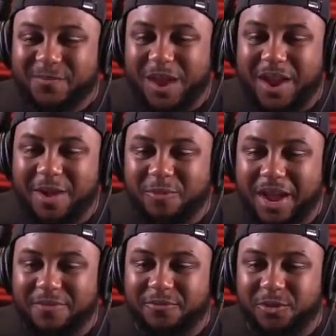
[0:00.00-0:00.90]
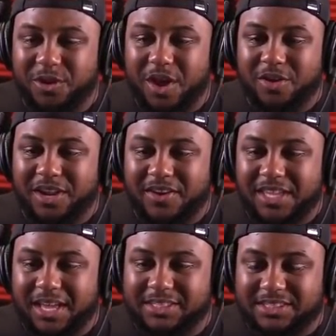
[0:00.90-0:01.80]
All right, I'm waiting for you. Oh, there
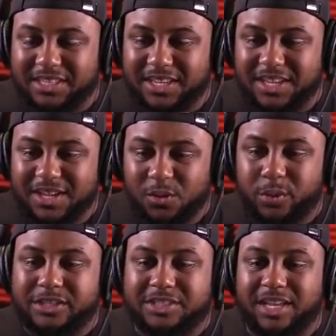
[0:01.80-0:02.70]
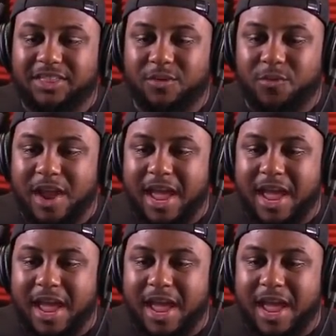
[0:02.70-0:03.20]
he is. We see okay, the right